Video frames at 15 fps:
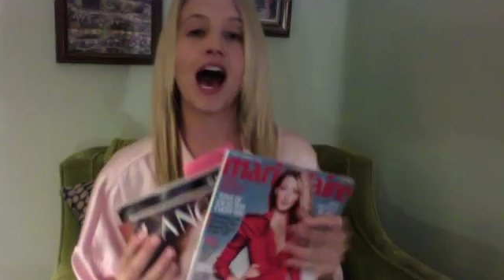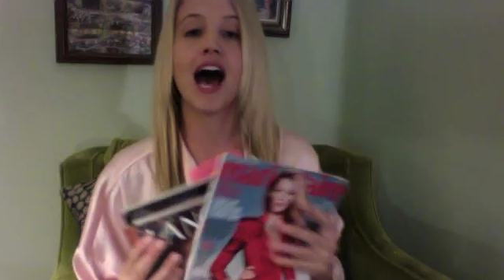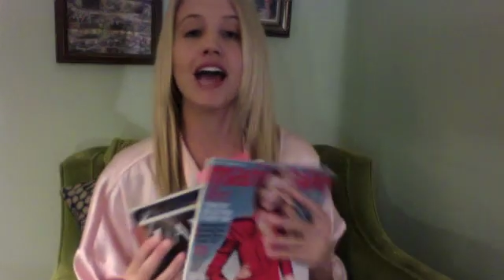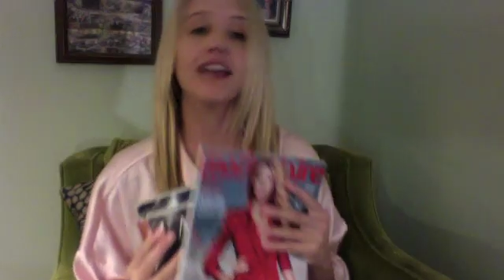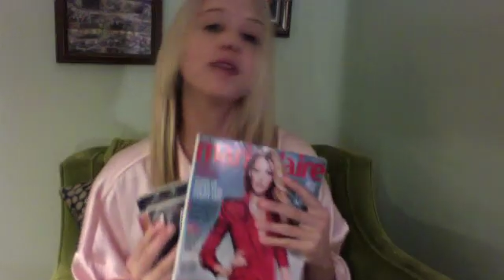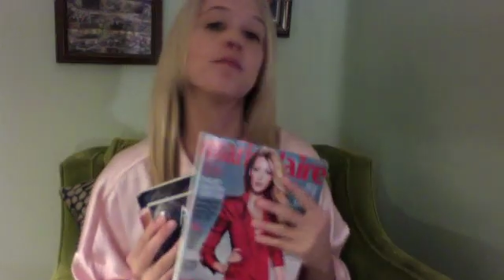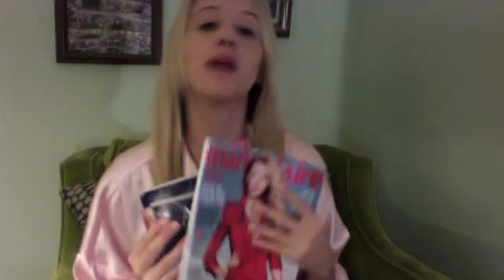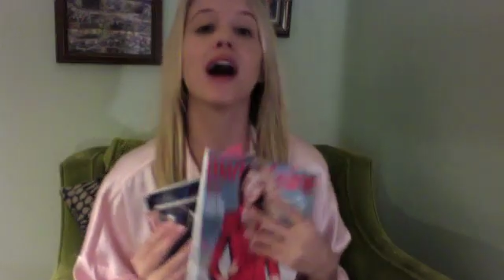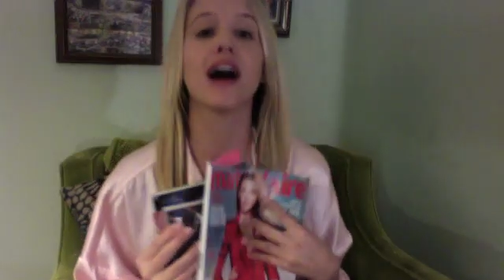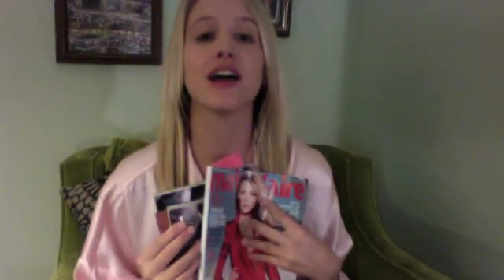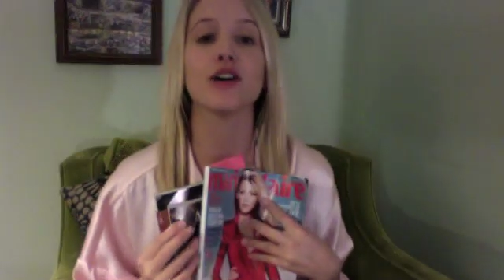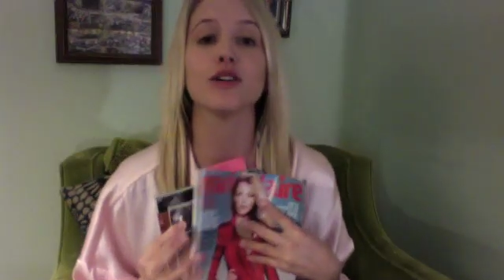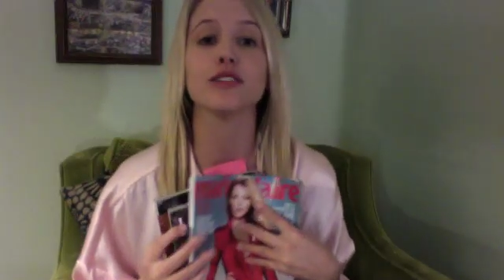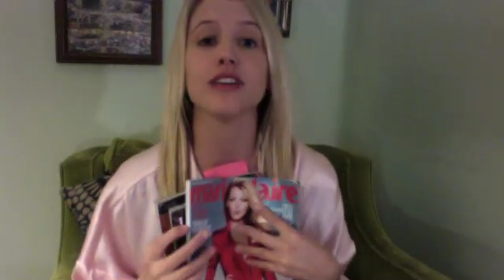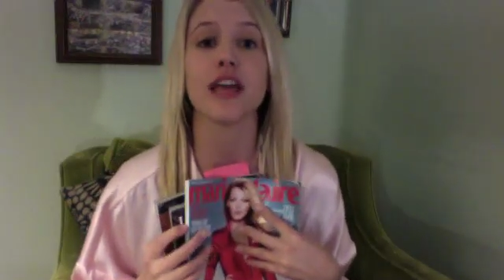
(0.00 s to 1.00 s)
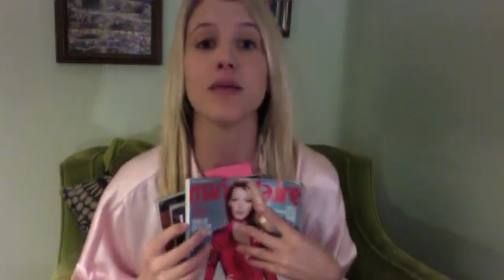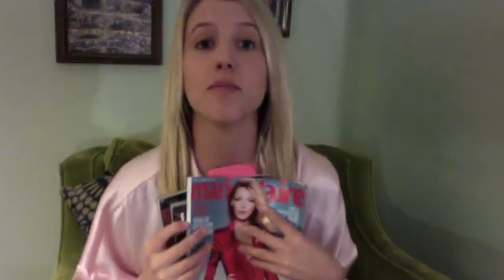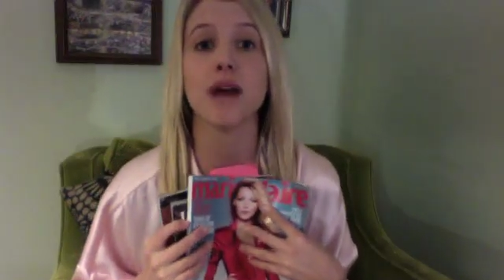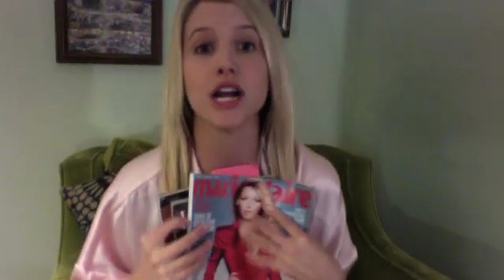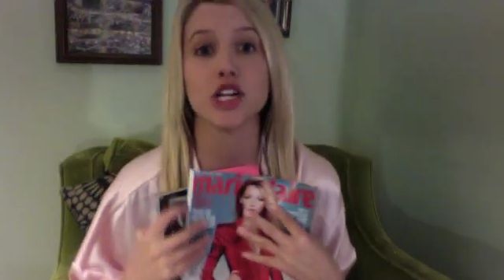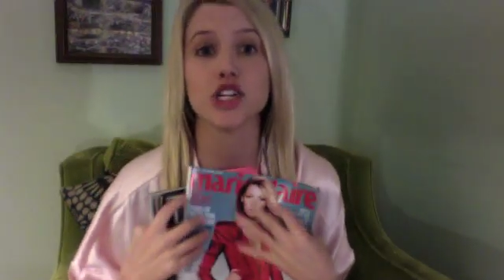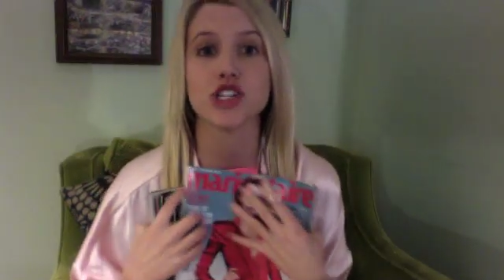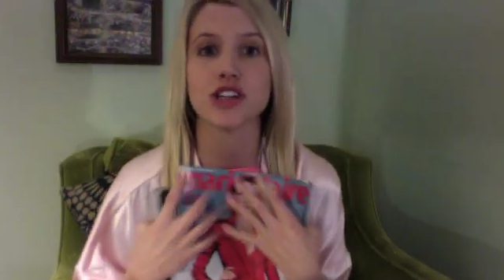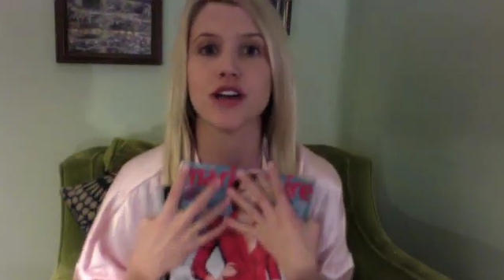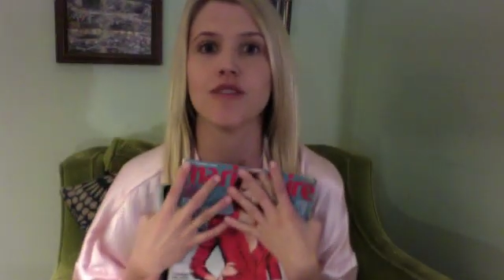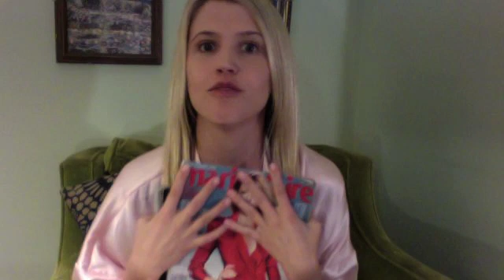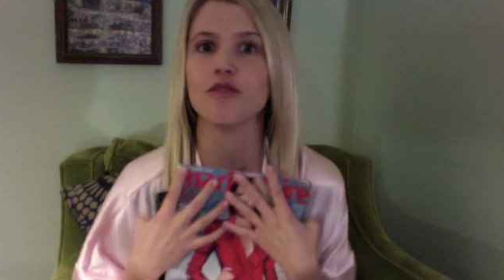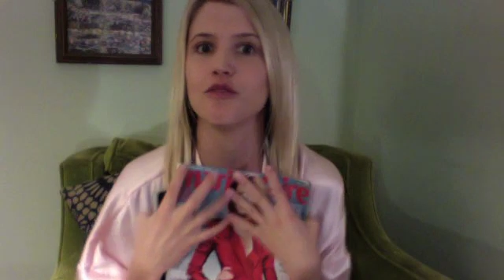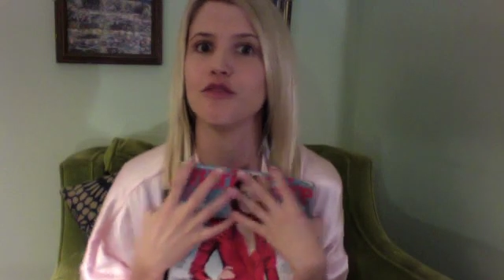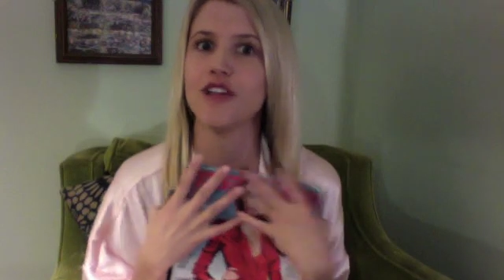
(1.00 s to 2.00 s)
I compiled a
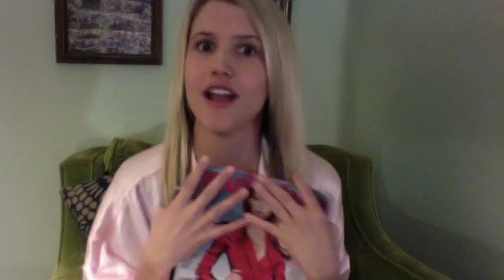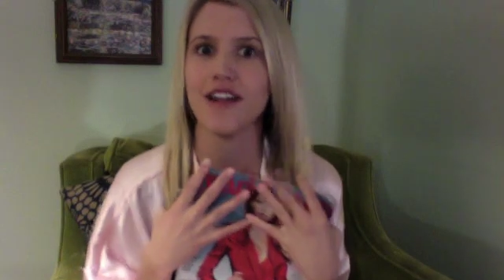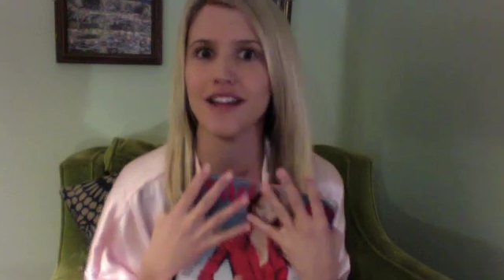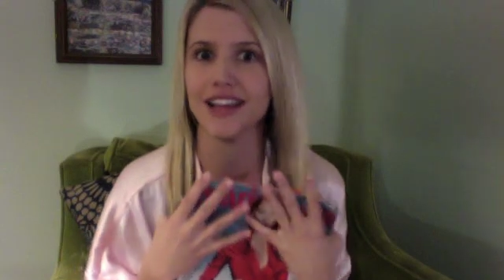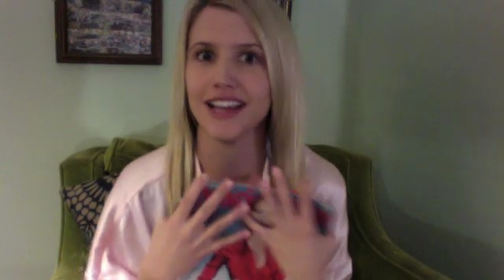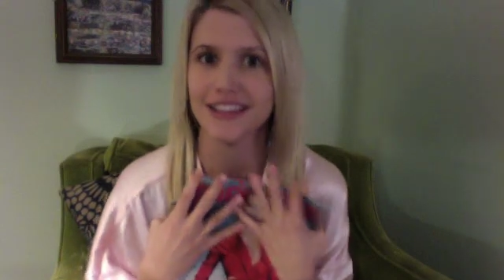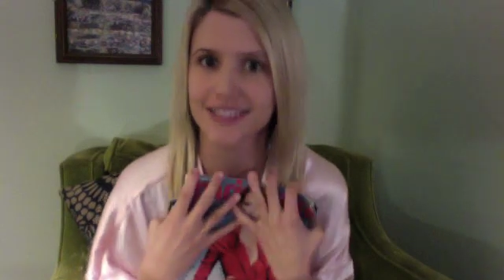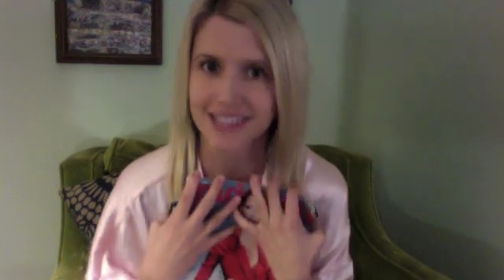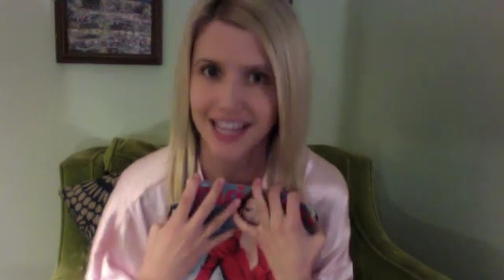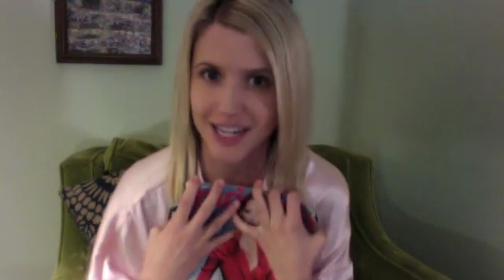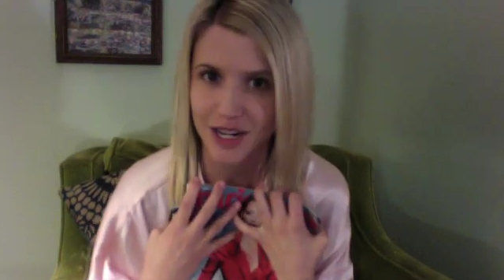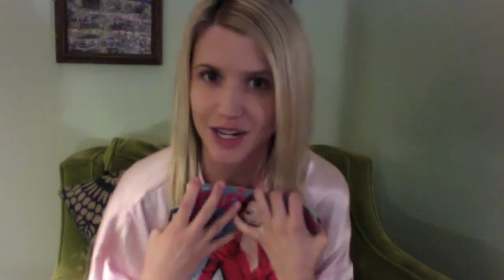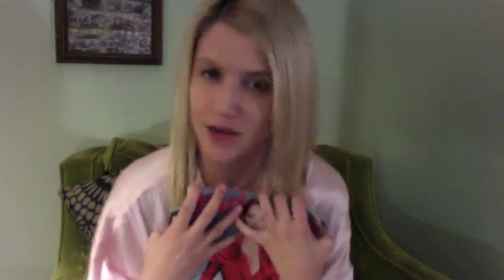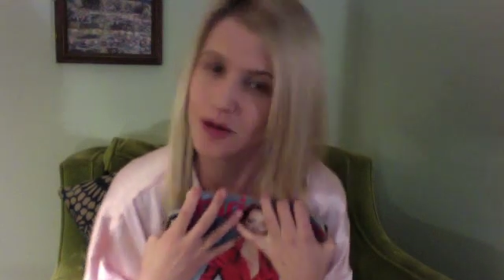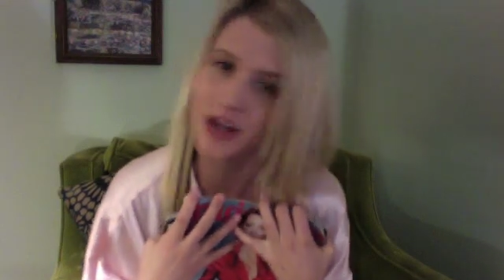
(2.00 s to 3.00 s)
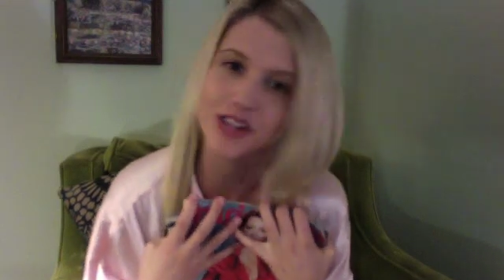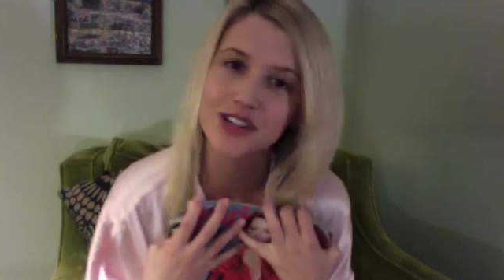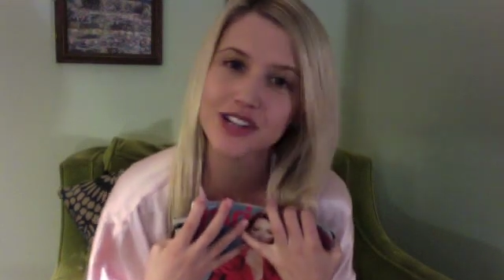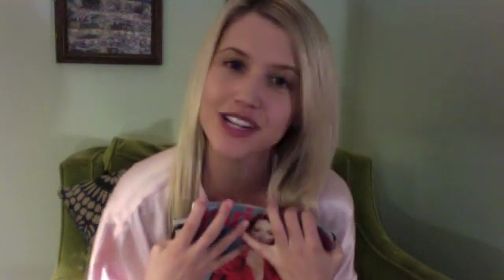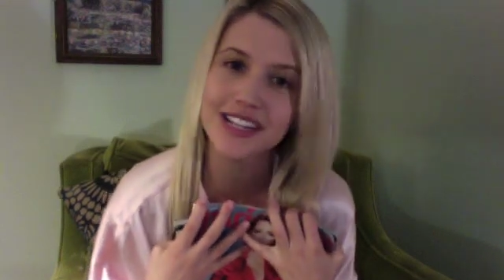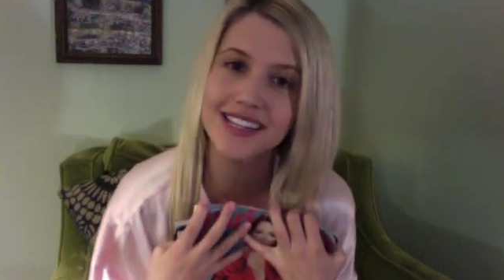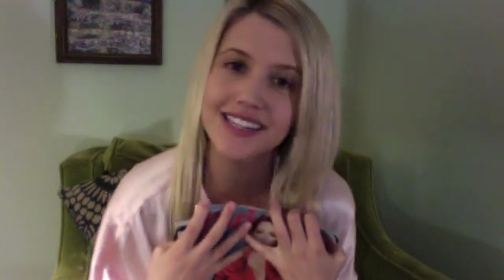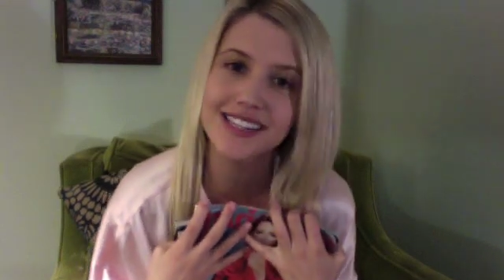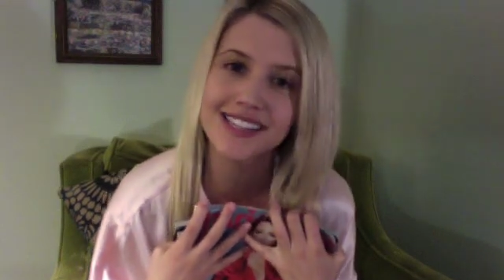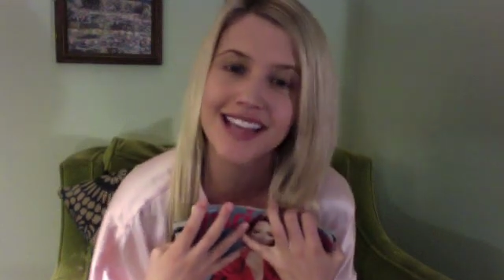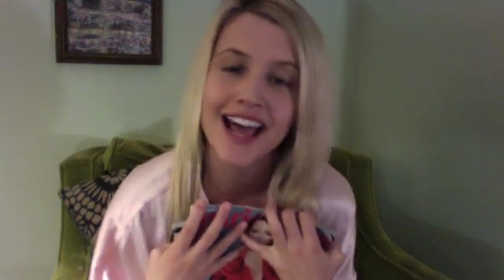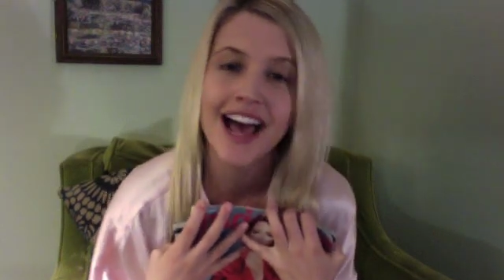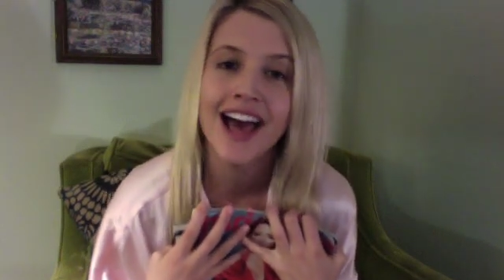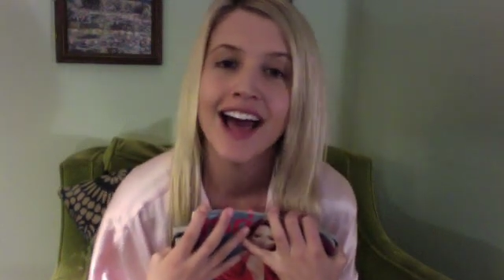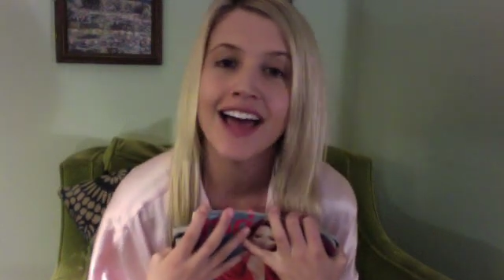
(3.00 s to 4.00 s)
bunch of very exciting questions